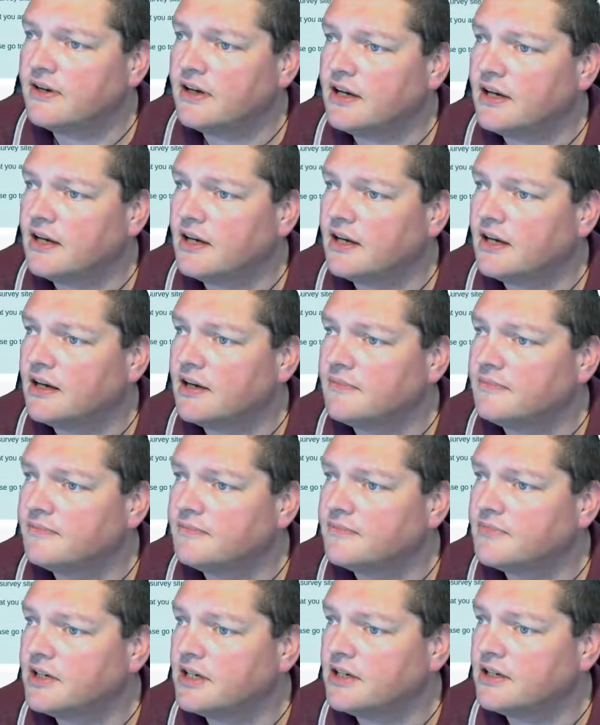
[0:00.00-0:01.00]

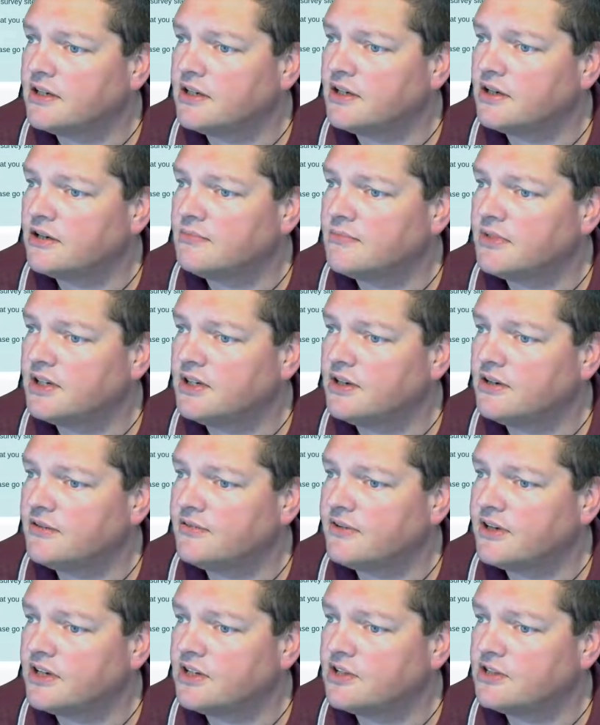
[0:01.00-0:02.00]
I can go to my
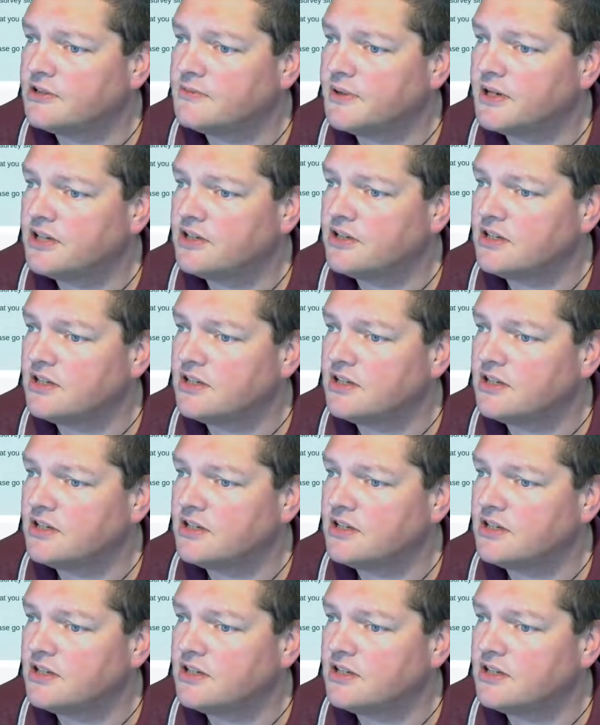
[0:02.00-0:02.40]
notifications page,